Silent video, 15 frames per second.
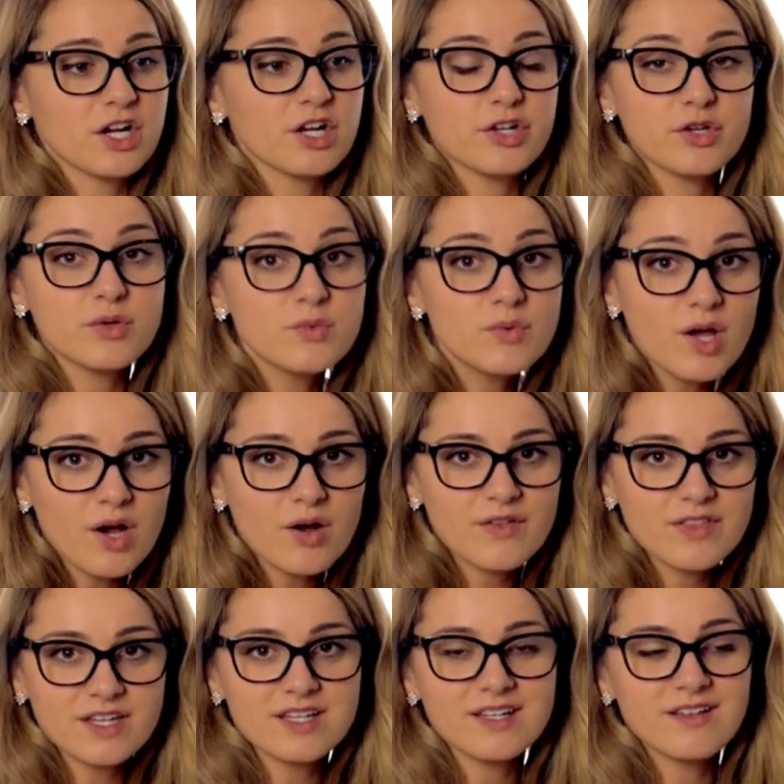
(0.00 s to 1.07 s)
and you know
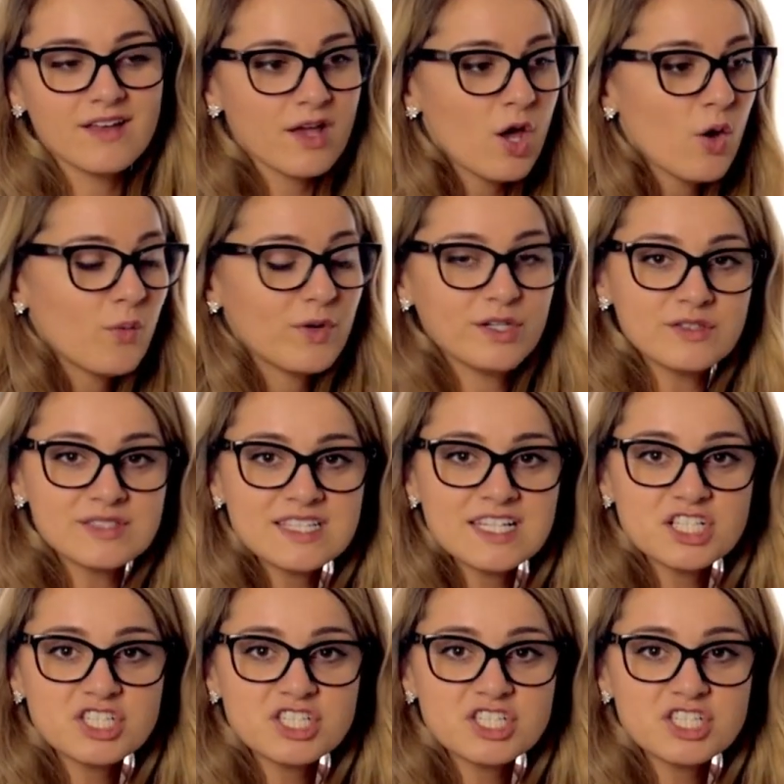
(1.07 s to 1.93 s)
that when you see